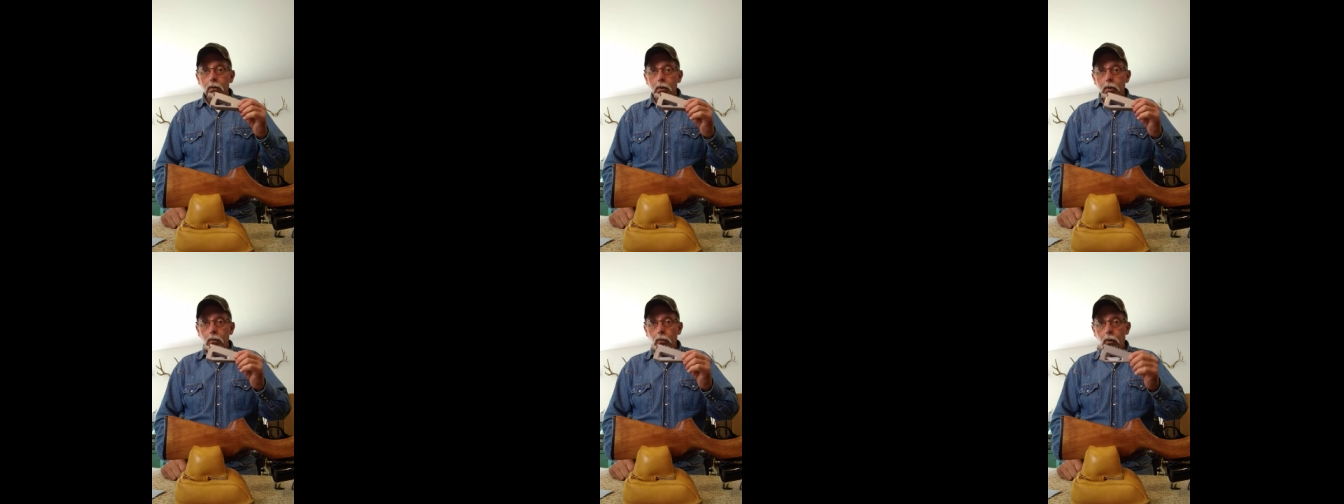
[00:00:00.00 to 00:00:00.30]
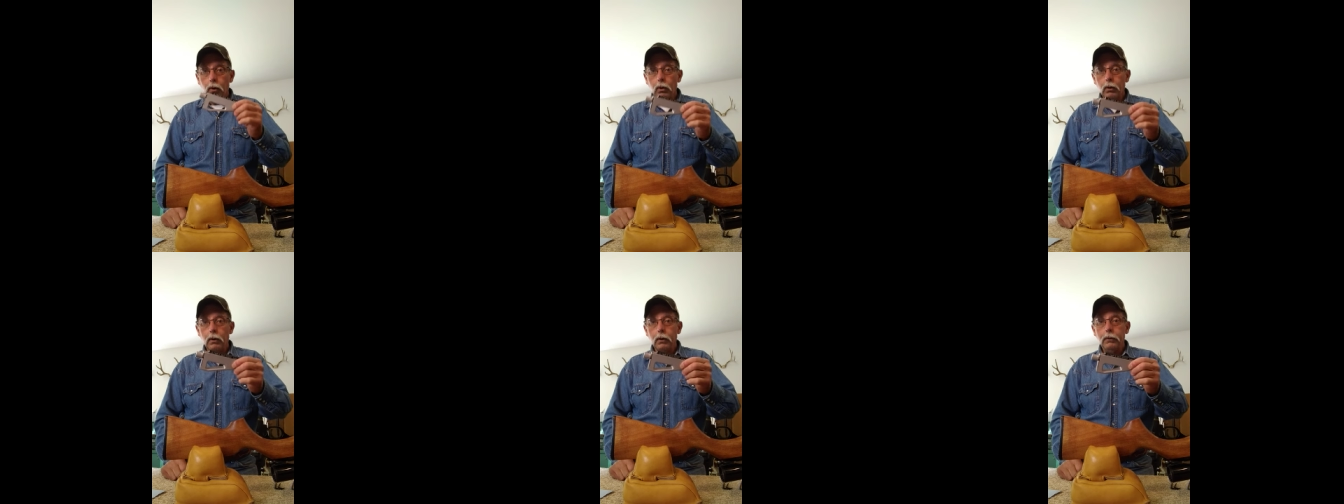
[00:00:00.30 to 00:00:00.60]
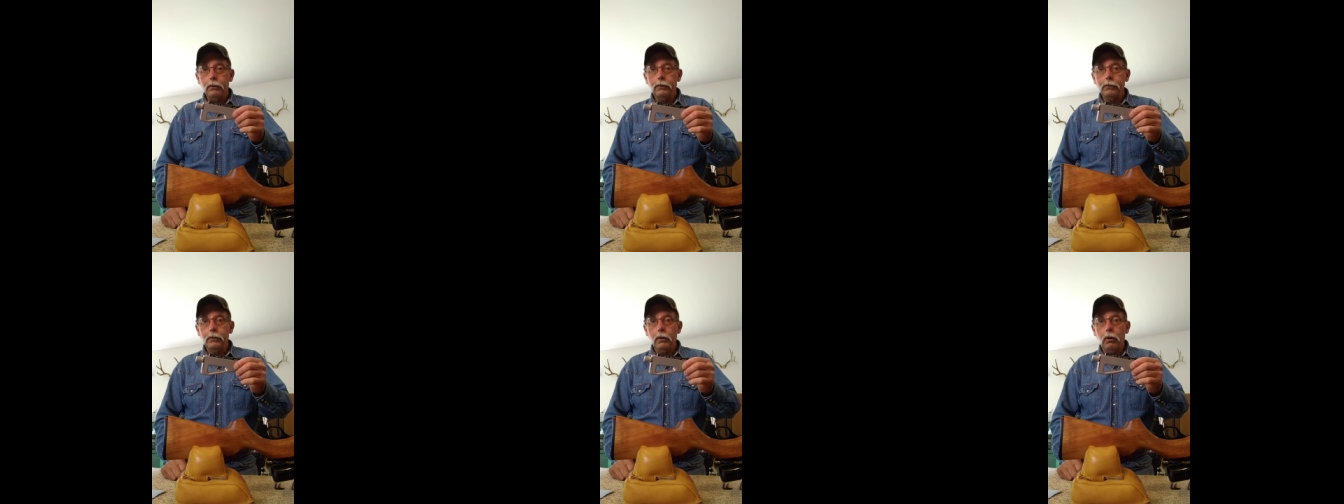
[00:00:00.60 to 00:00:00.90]
we're going to
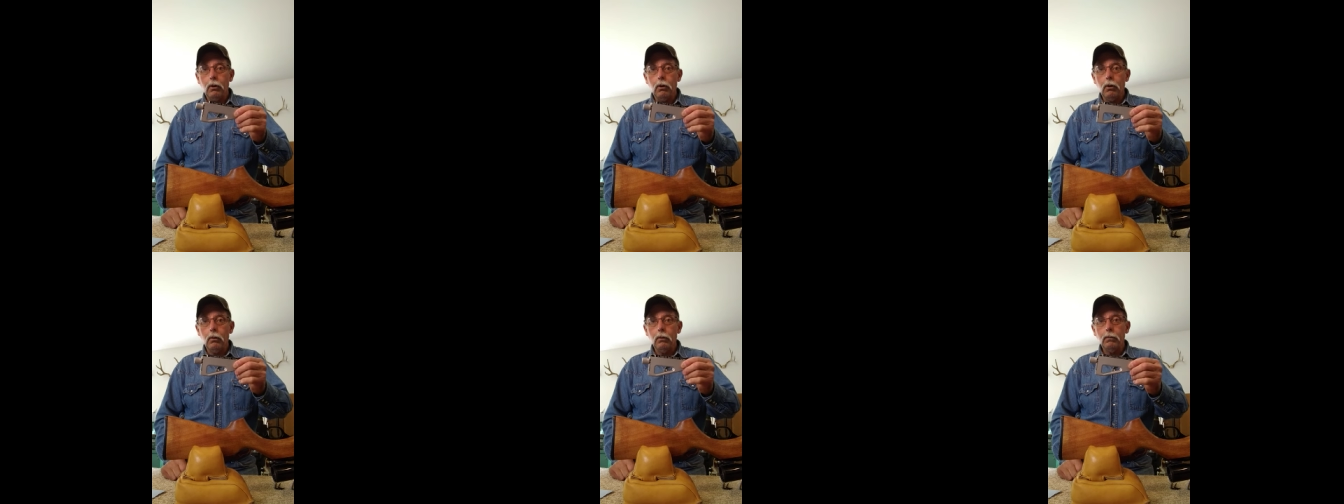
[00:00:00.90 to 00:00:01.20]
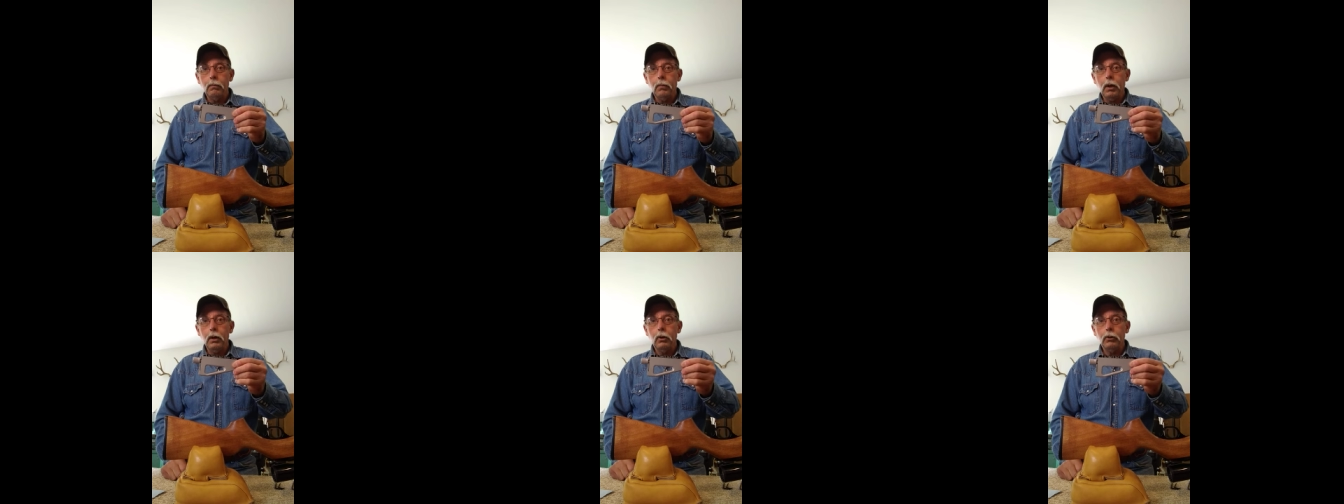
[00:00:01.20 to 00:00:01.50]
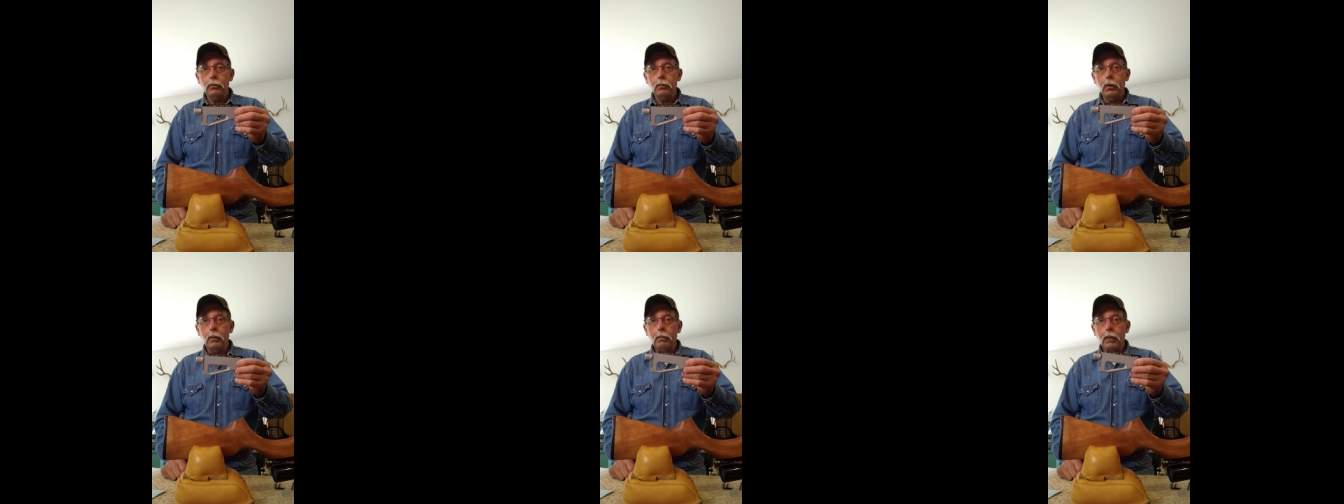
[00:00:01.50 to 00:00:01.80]
install my
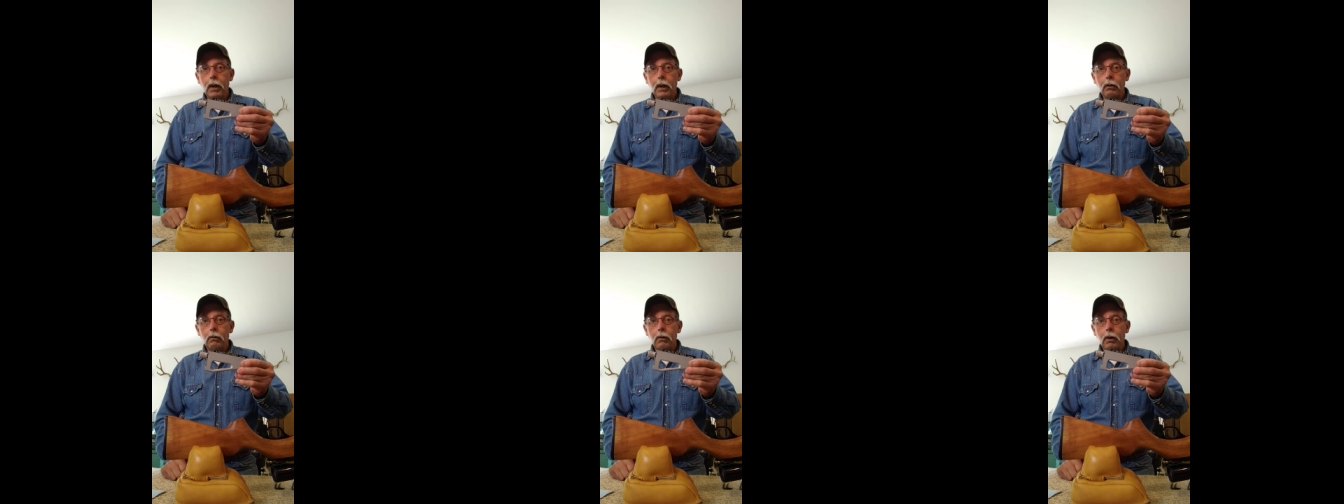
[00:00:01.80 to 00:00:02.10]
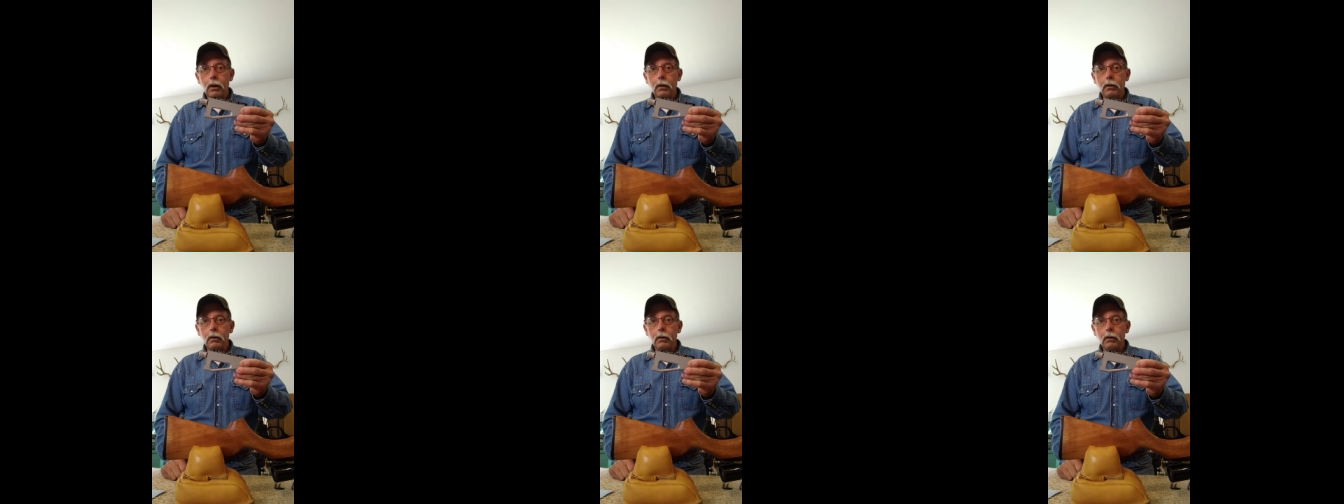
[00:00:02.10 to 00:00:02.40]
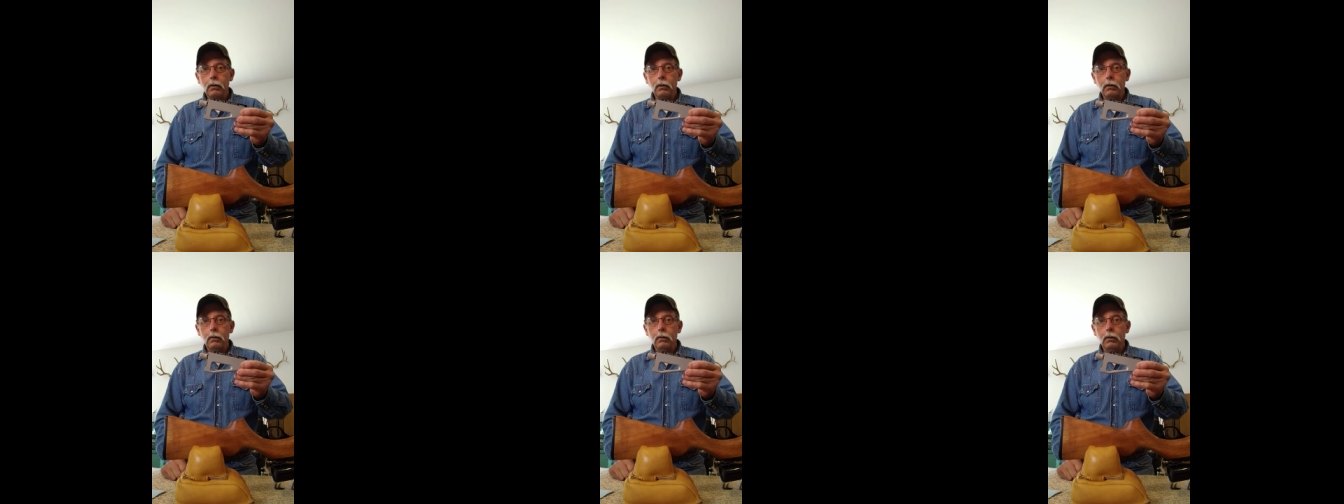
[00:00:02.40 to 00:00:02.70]
Ultimate Bag
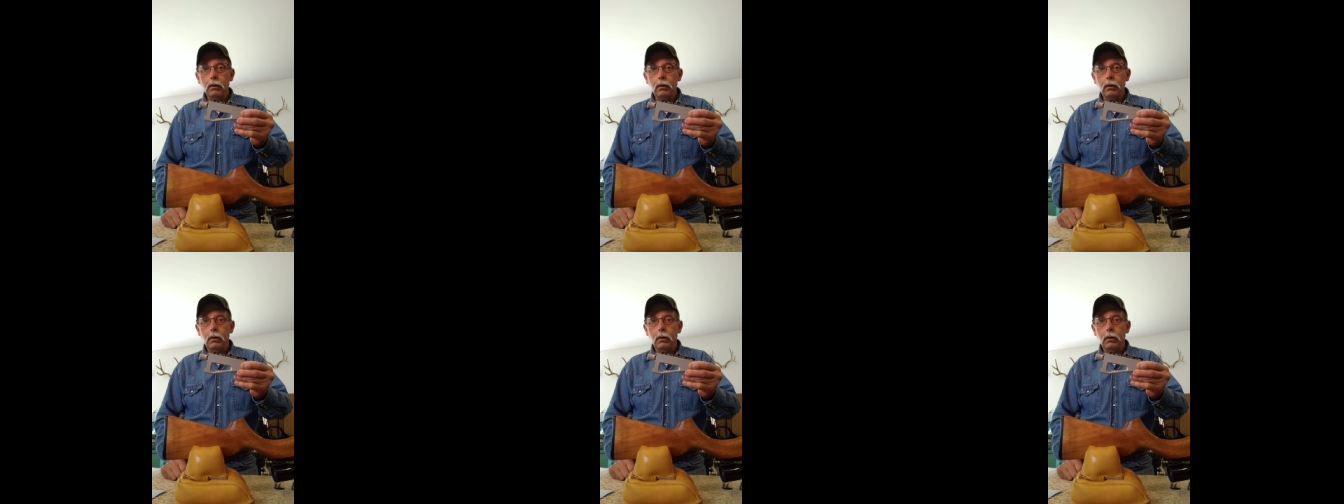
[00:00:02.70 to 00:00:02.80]
Rider